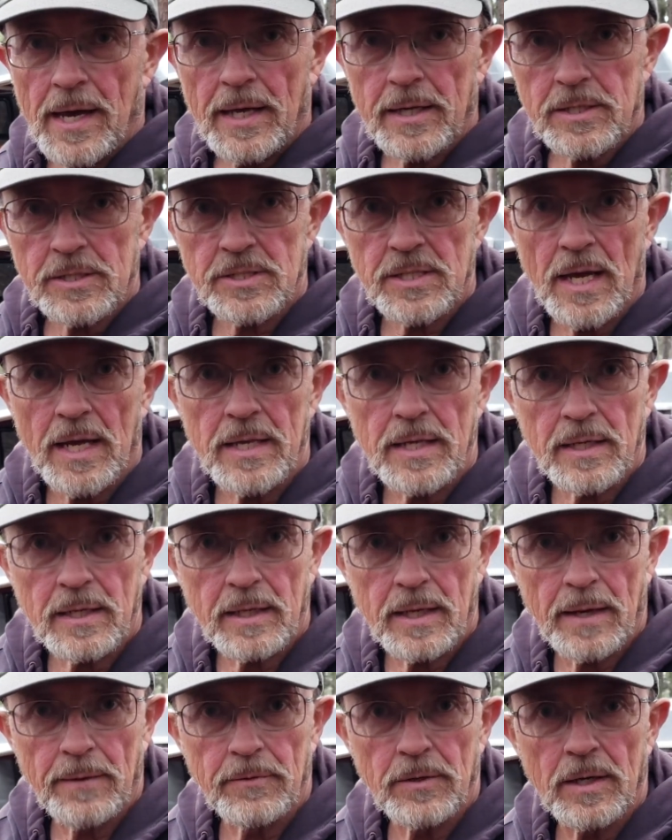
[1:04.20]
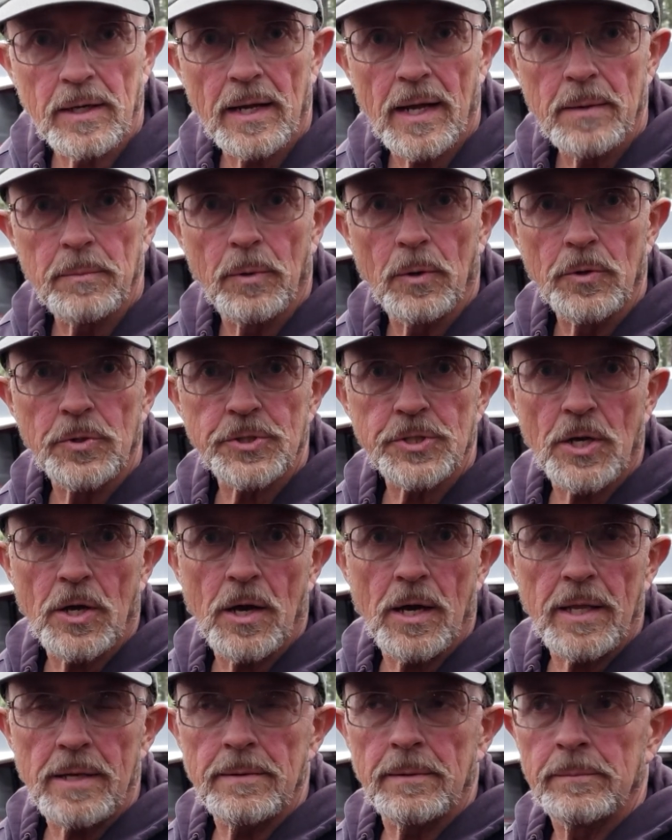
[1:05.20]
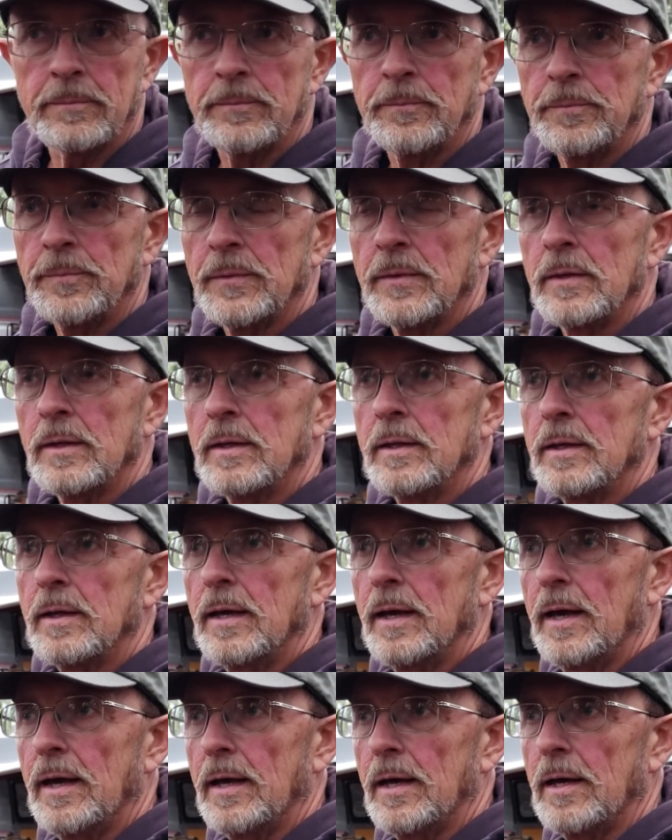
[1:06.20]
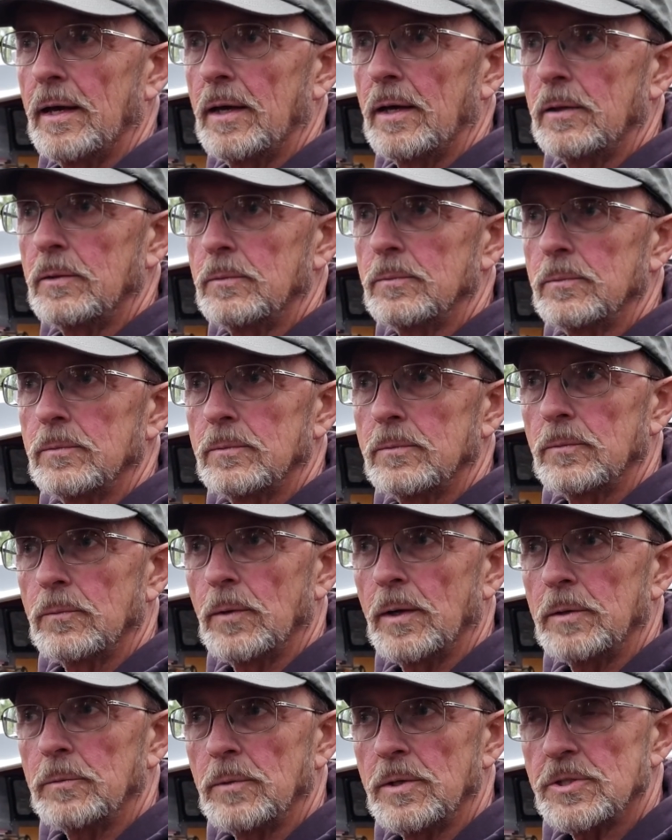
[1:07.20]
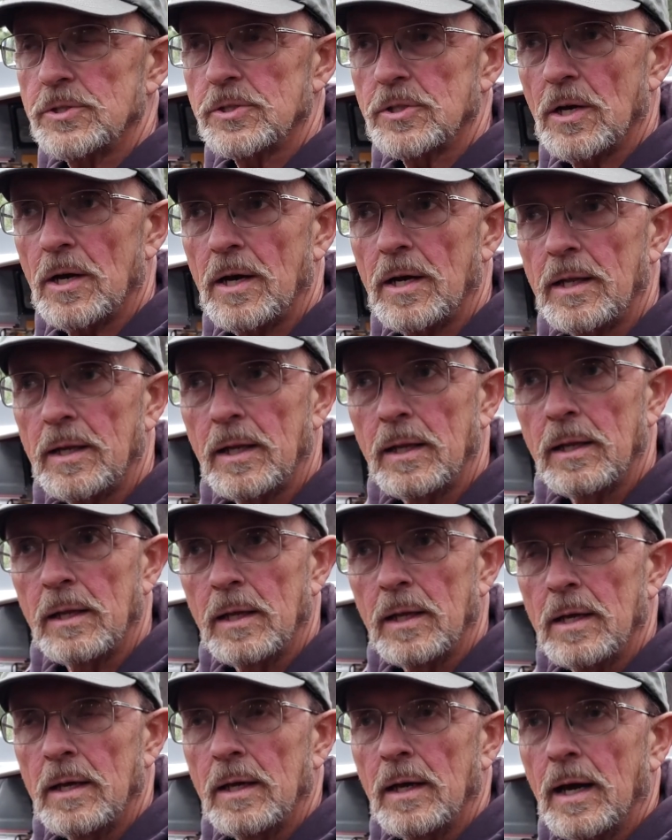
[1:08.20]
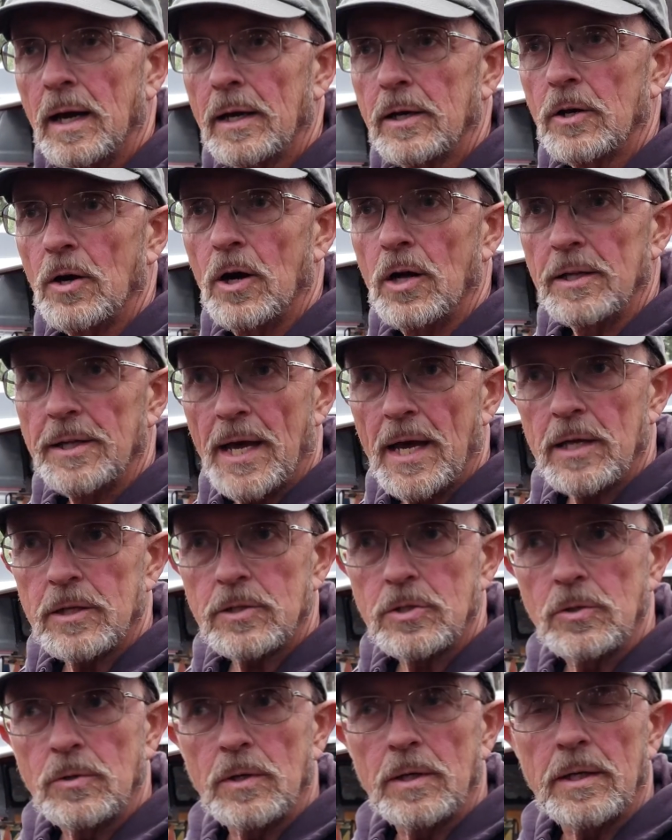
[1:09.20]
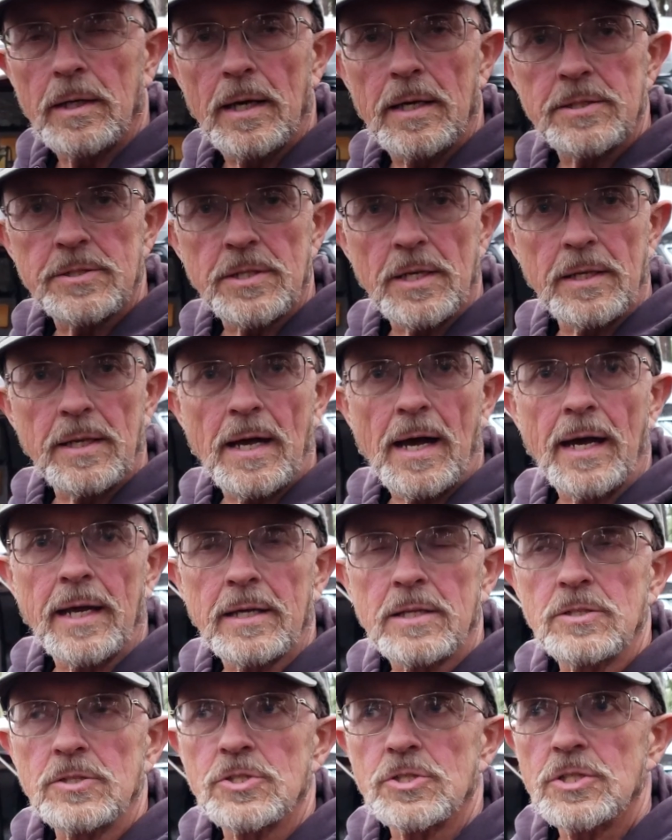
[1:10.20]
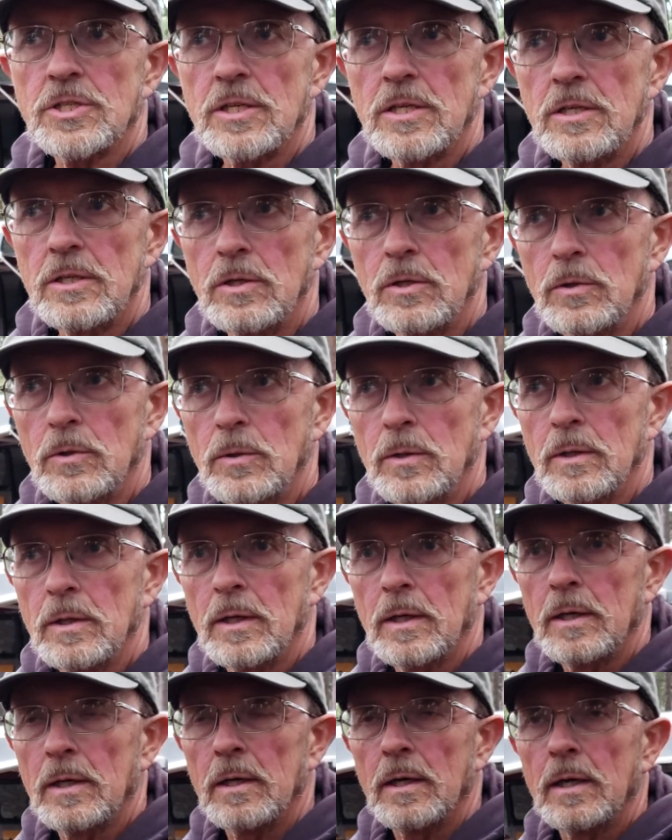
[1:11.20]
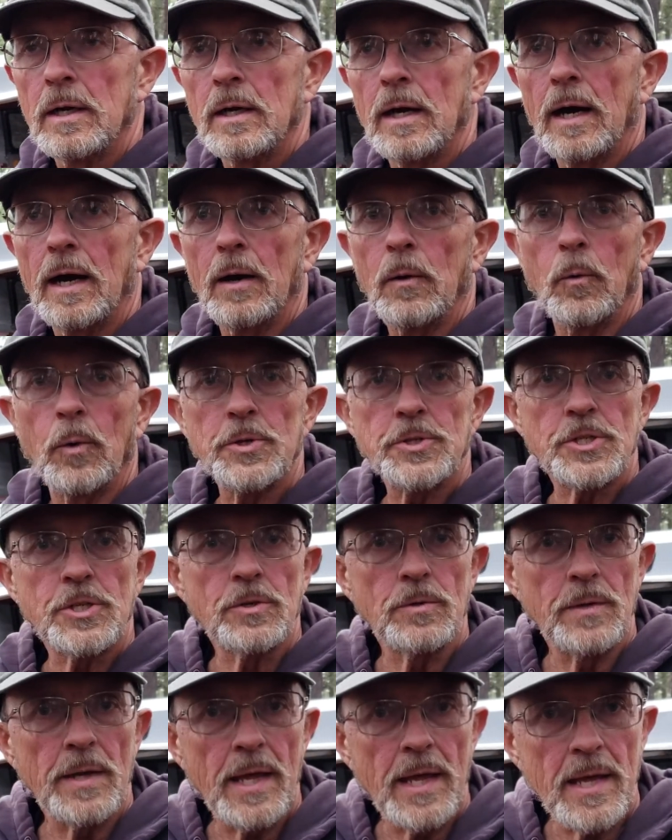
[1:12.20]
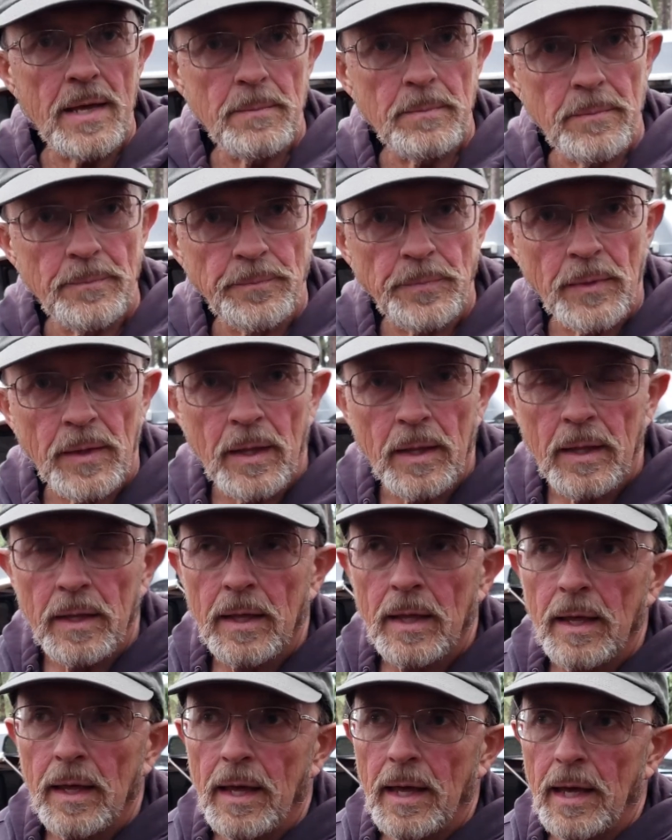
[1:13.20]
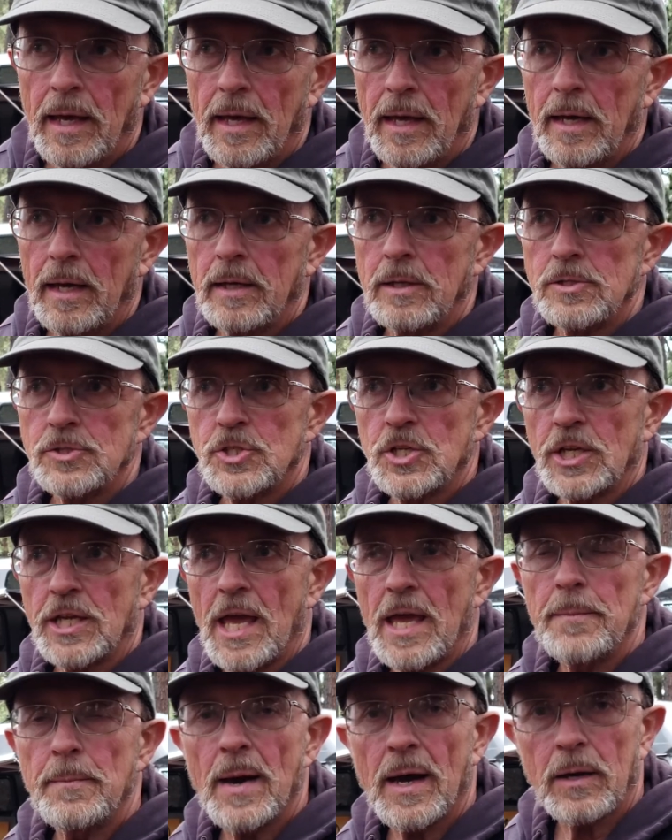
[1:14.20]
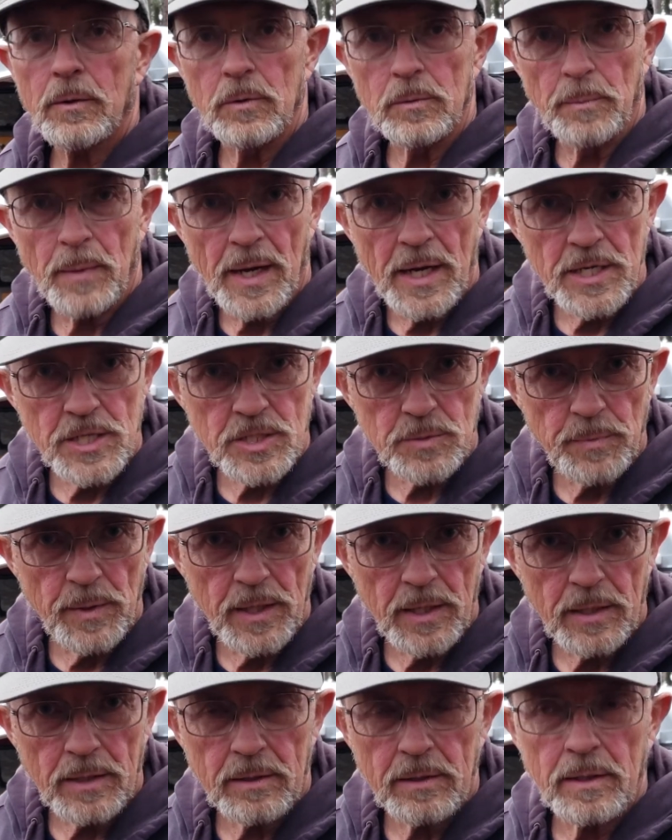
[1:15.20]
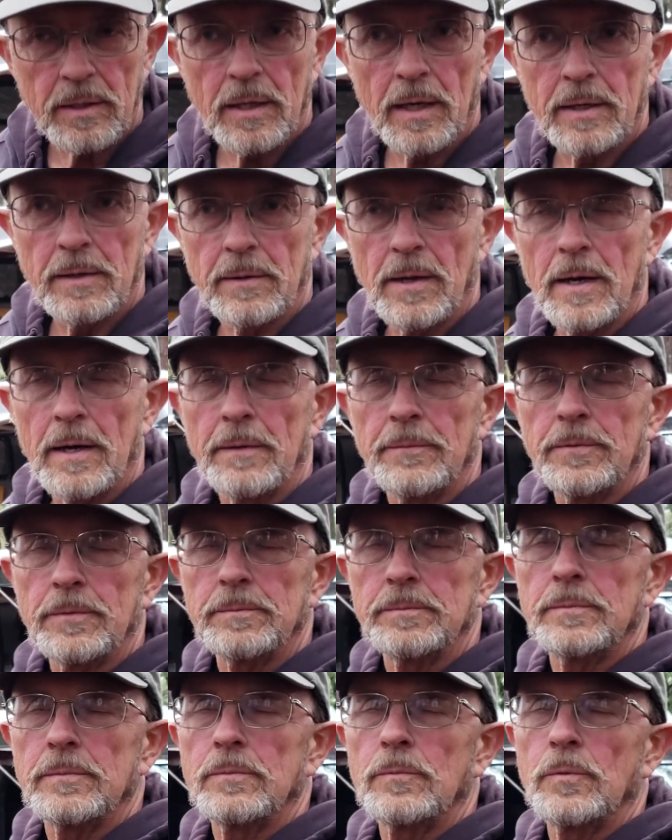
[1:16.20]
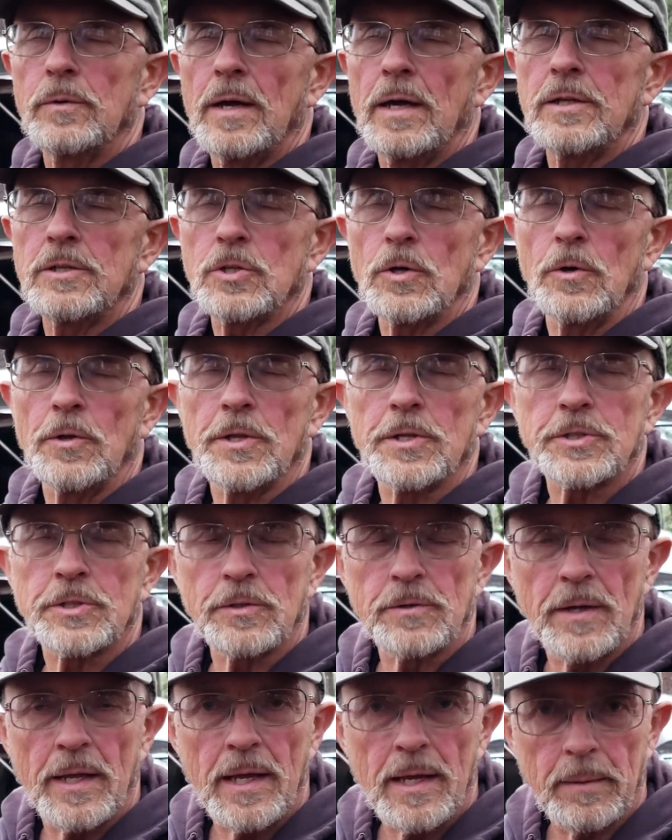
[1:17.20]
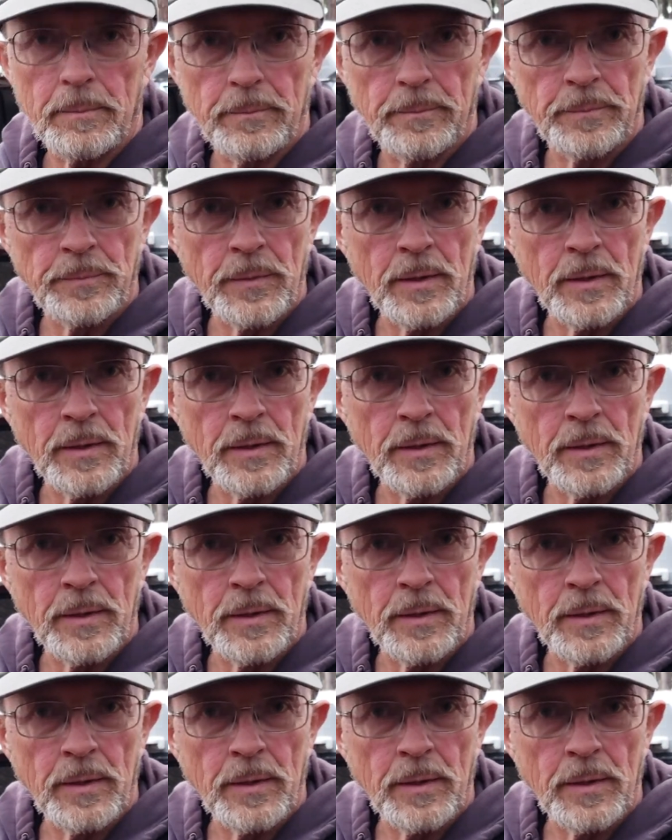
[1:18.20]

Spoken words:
had a sighting. Kevin and I both saw it. And when we saw it, I called out to it. I said, "I can see you. What's your name?" And she came back with MindSpeak and told us her name.